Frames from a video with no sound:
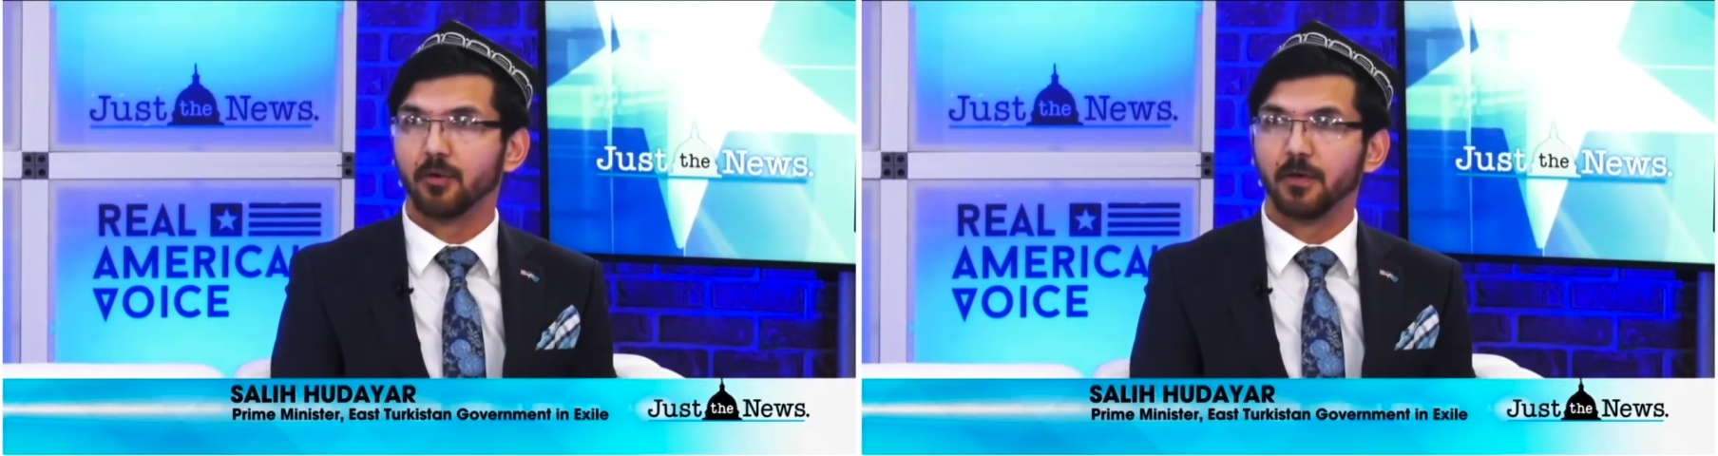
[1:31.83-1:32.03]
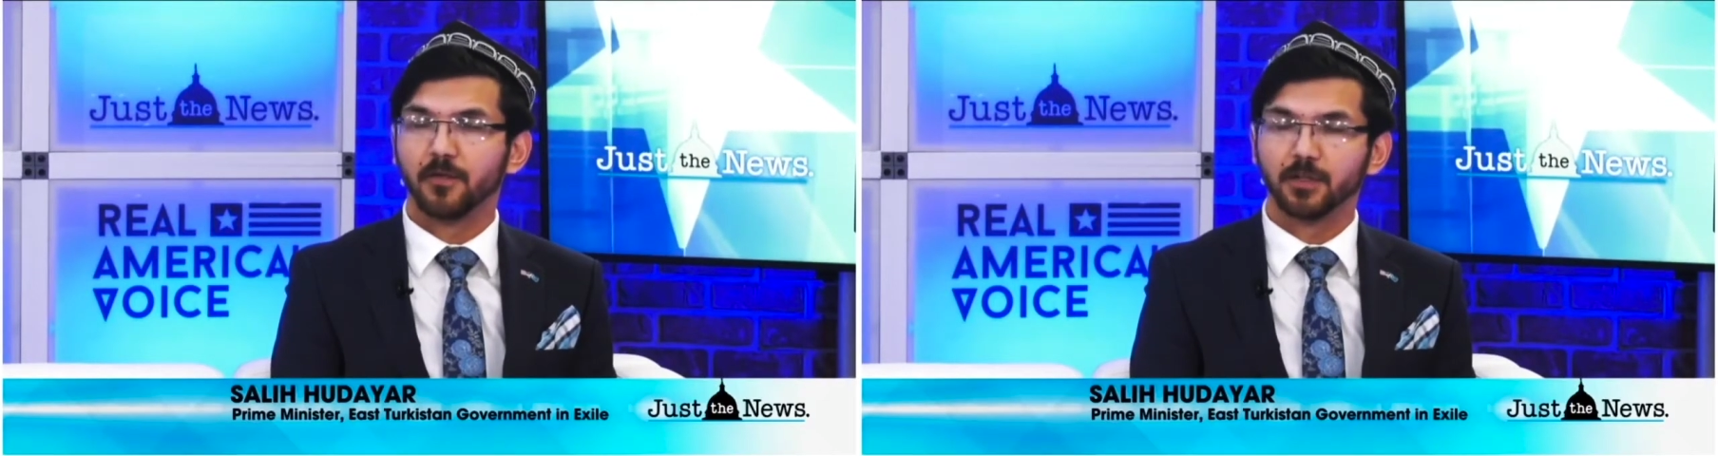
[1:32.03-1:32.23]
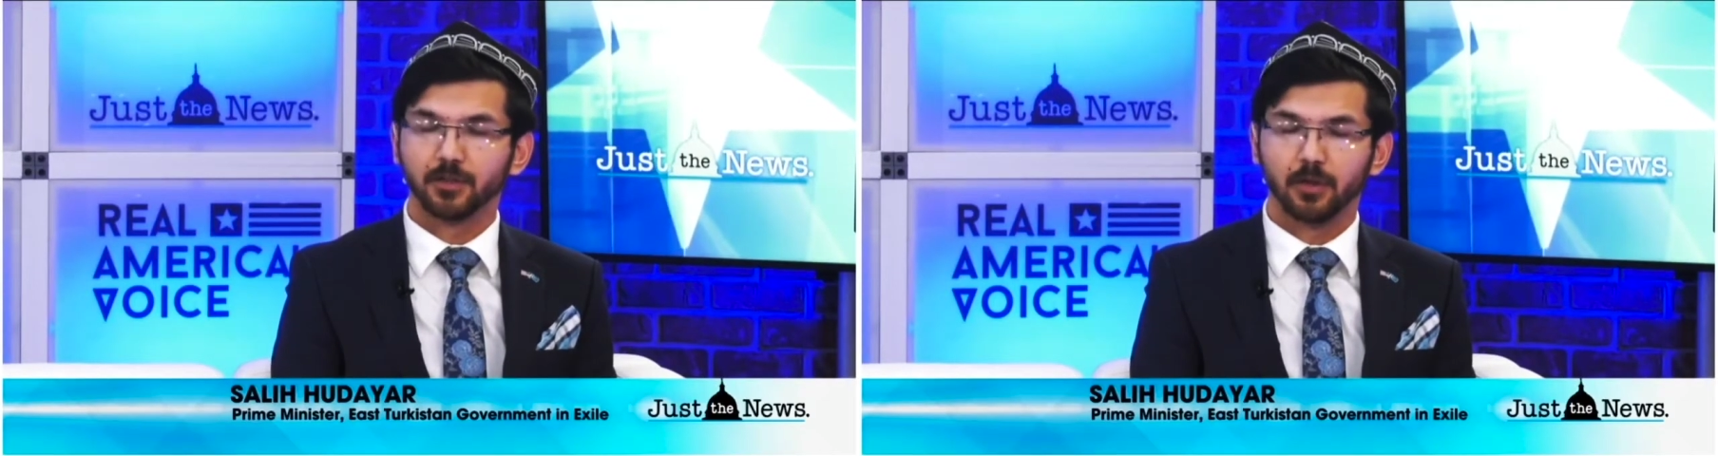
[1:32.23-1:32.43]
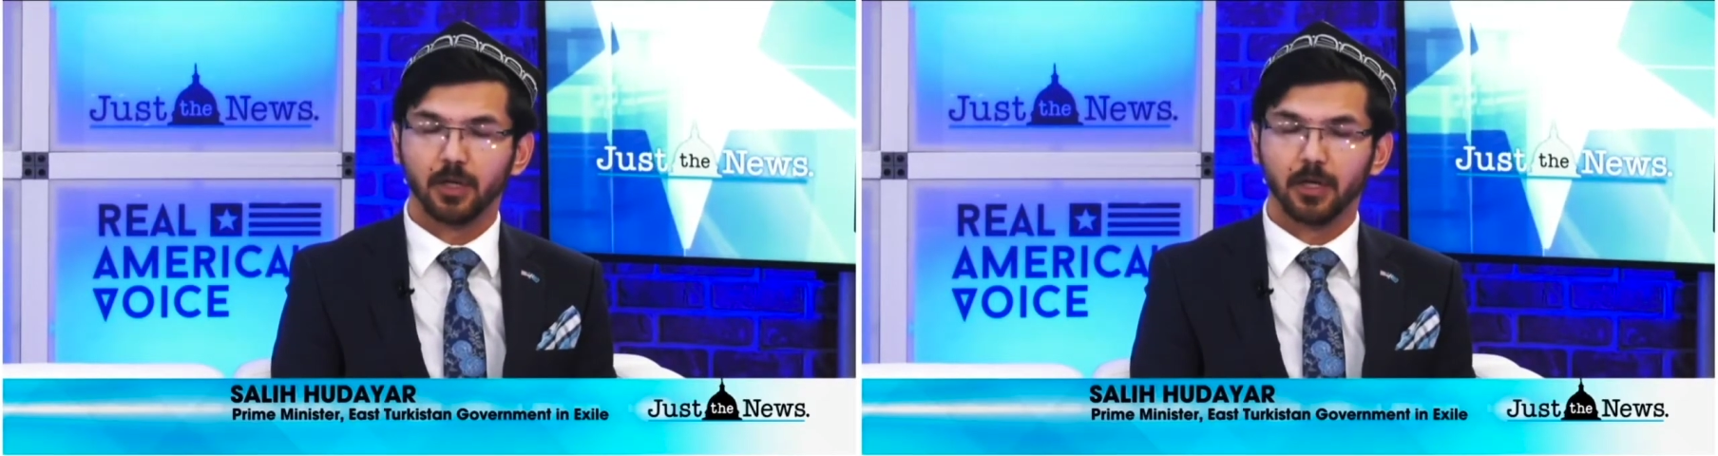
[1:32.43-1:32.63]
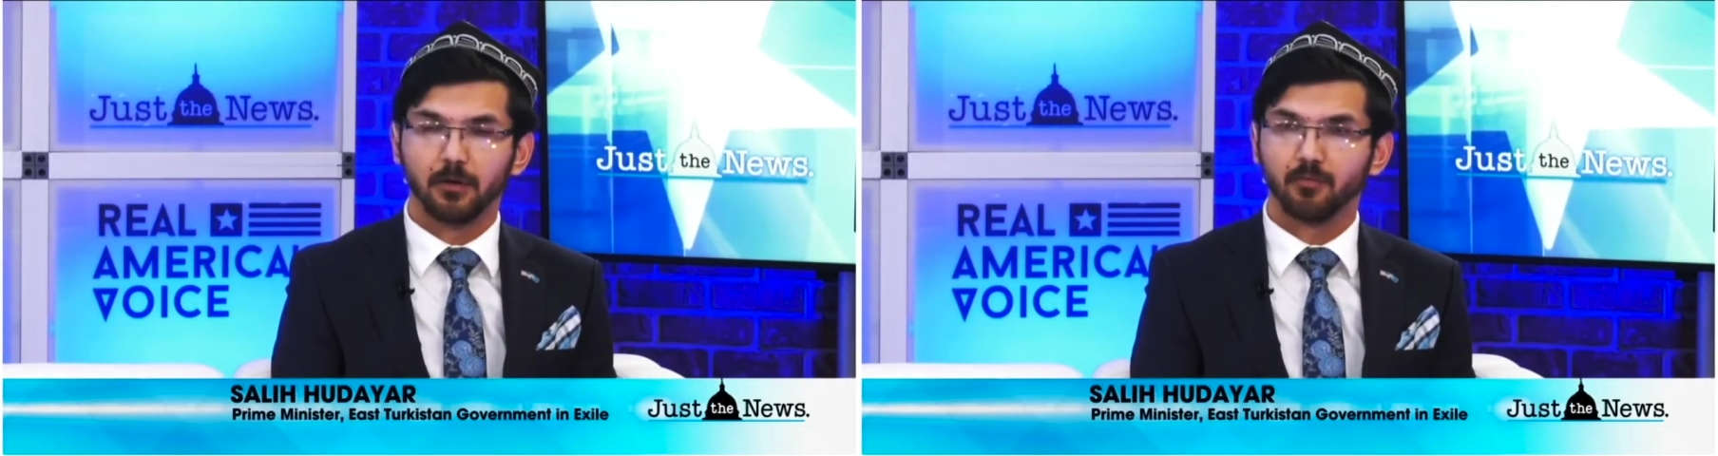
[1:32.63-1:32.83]
official
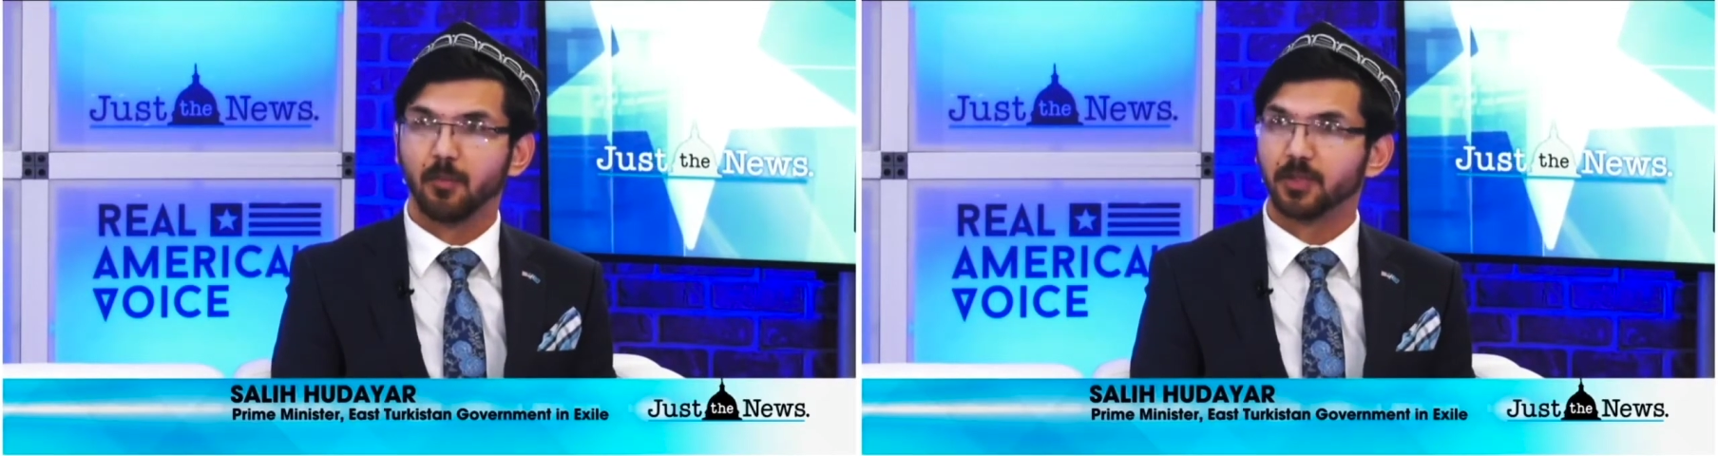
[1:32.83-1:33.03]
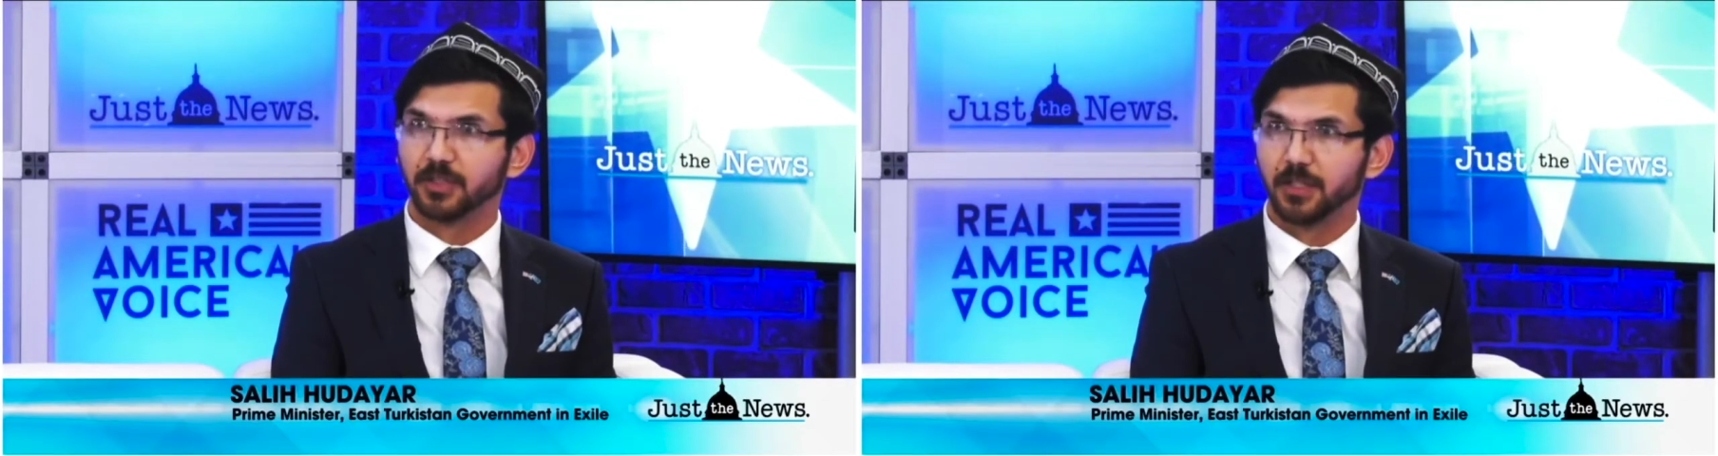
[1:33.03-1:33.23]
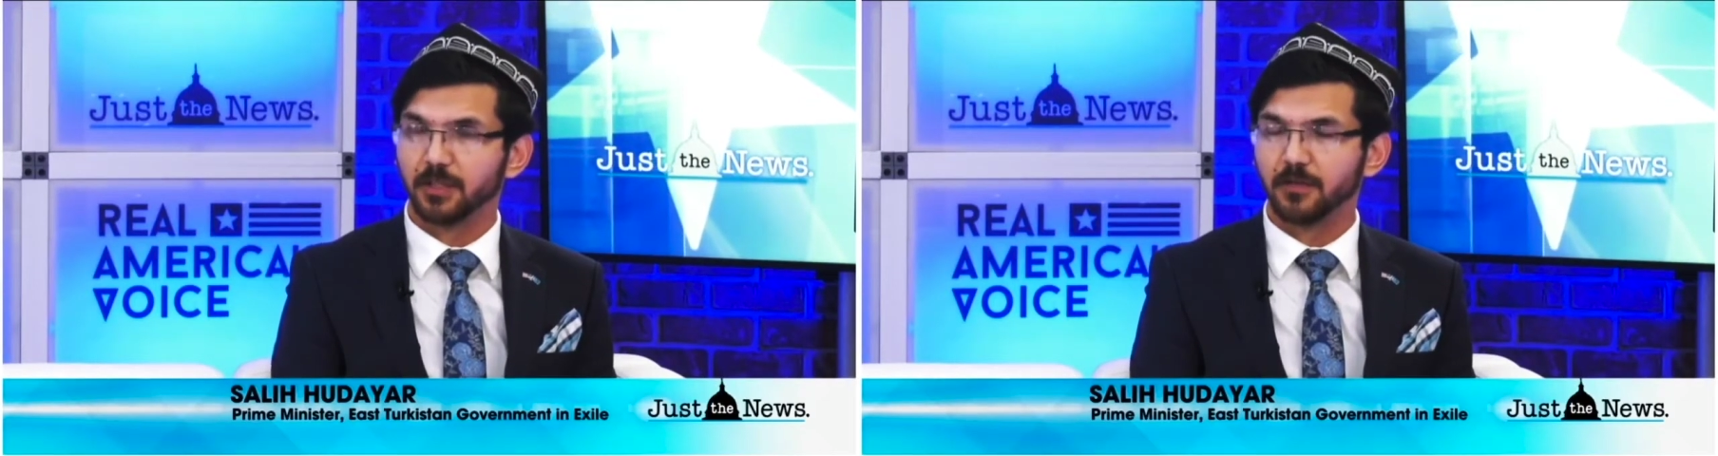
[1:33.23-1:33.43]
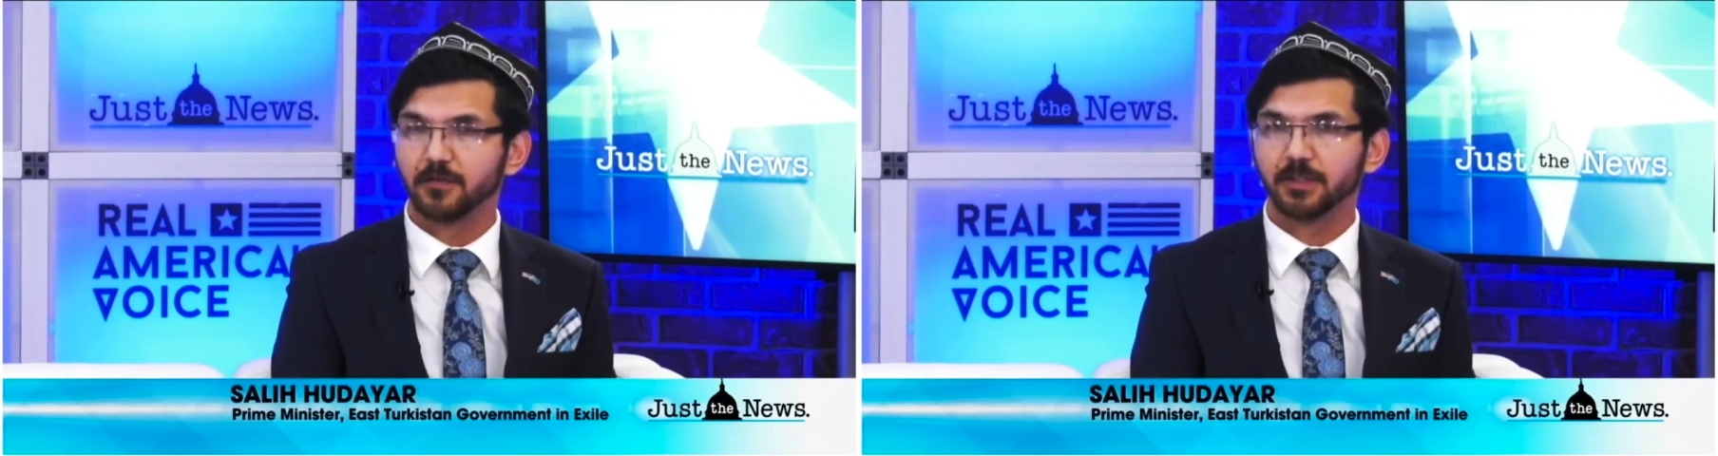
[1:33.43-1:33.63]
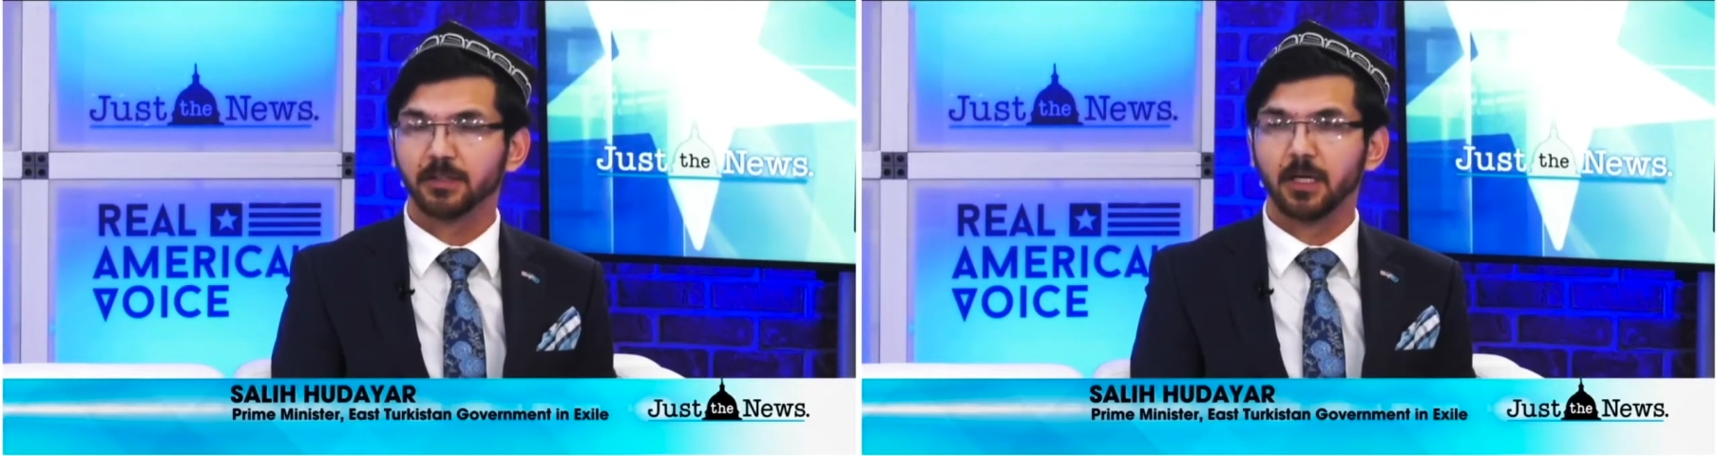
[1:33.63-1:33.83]

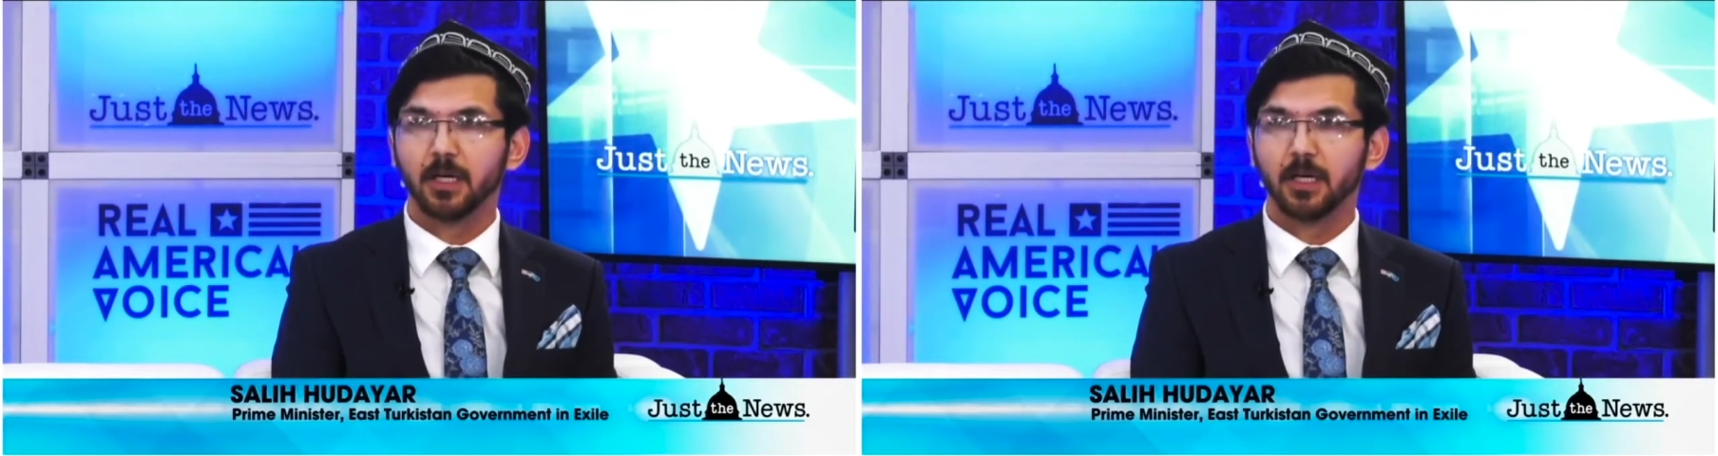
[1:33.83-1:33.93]
representatives.